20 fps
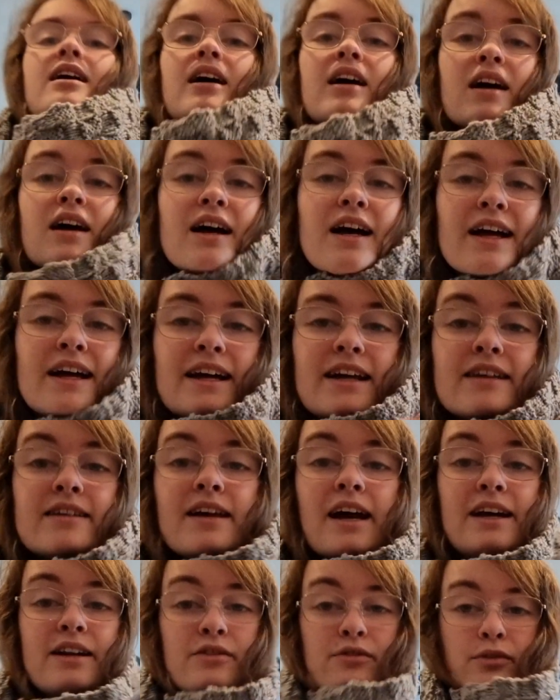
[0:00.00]
I
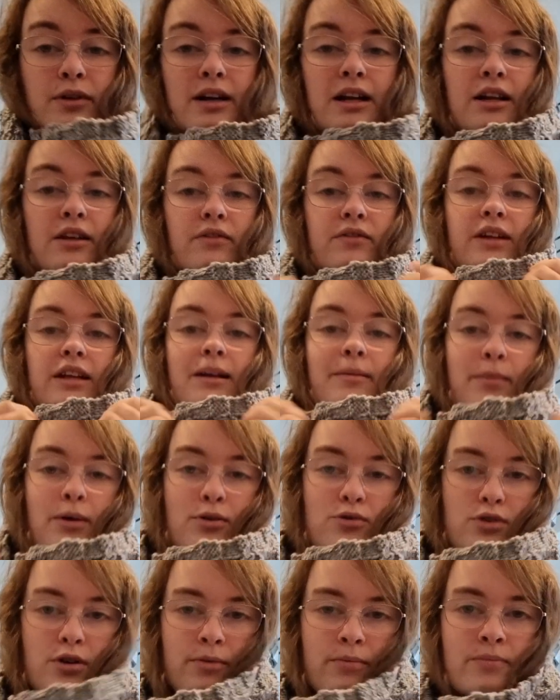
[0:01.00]
kind of ran out of knitting
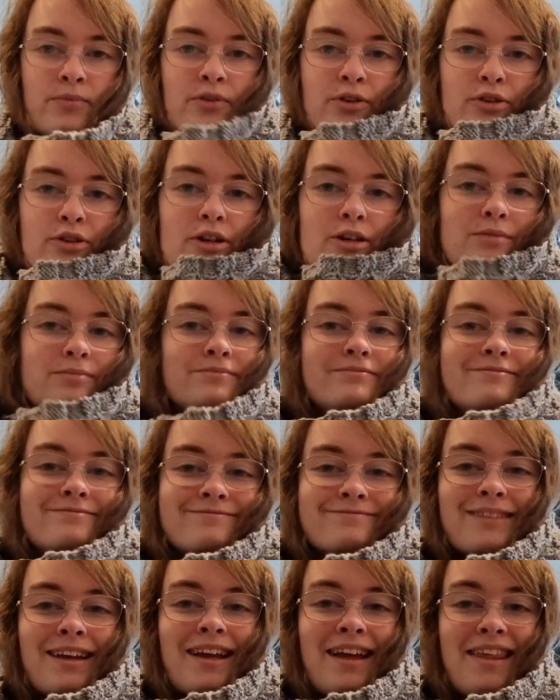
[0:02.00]
mojo, so
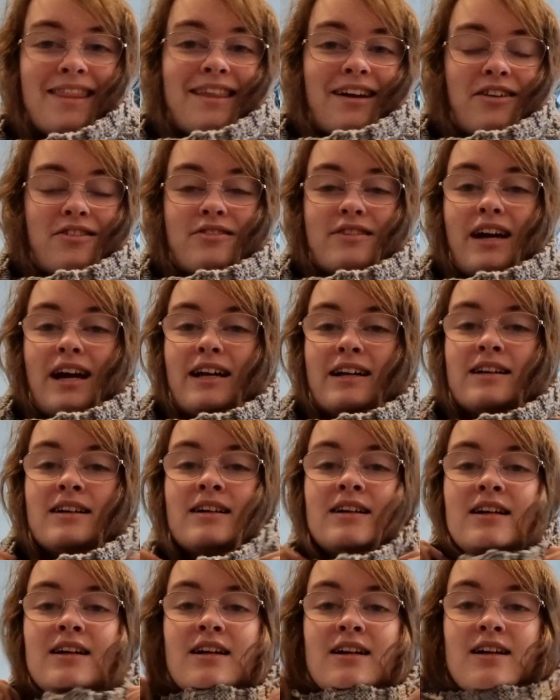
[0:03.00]
there's that.
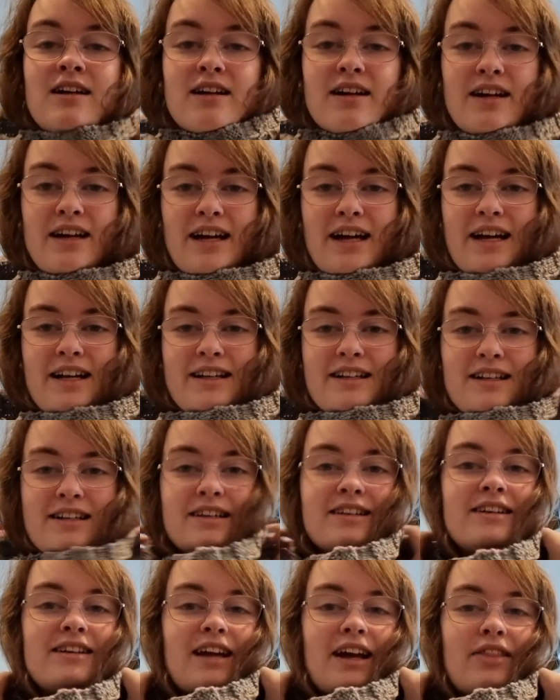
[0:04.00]

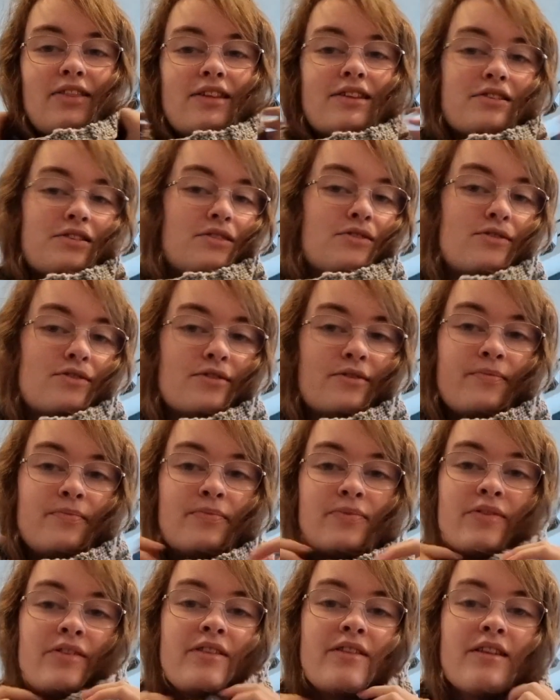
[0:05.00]
And yeah, this is,
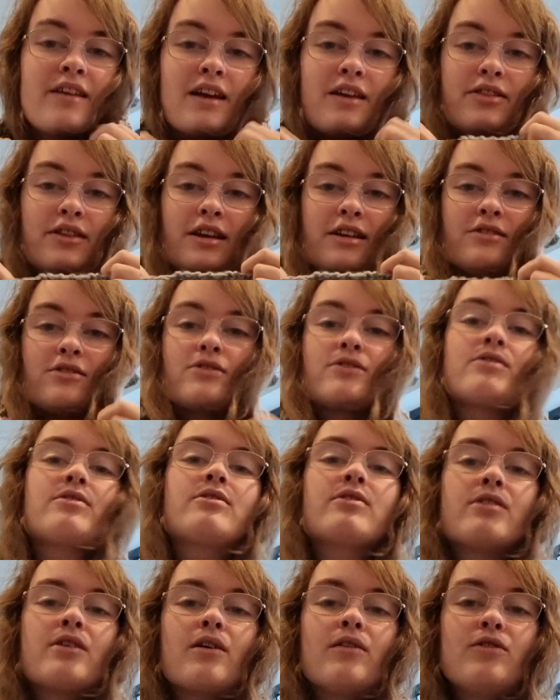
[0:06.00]
I think,
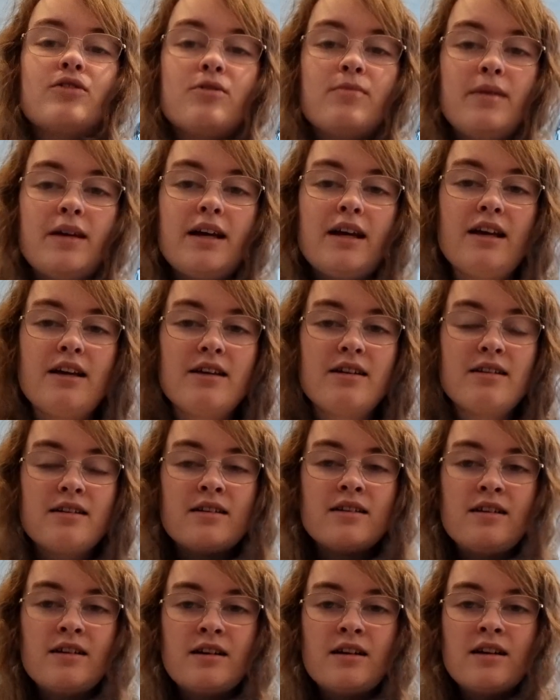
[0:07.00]
just going to be
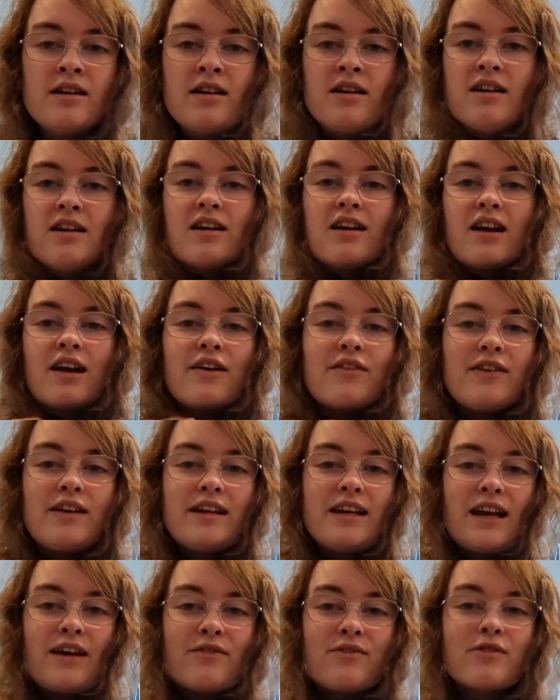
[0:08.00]
a lovely
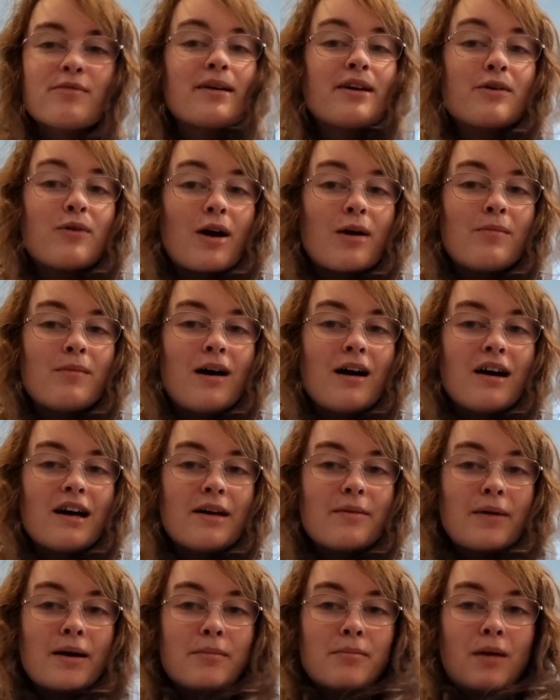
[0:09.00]
gift for my grandma
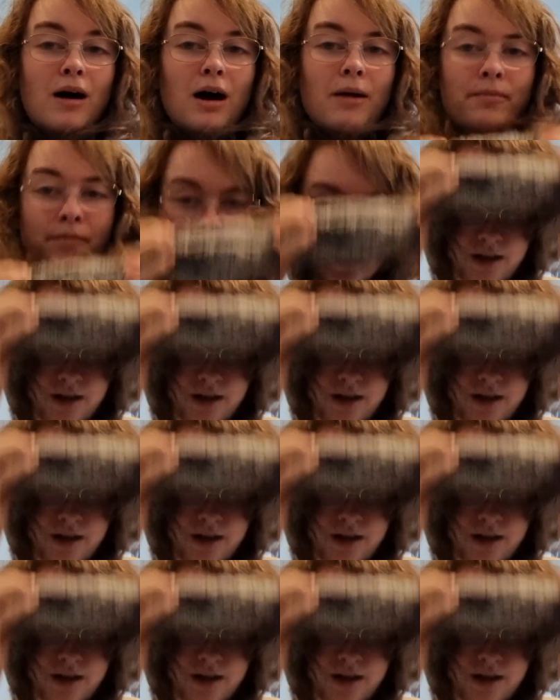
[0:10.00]
and my mom.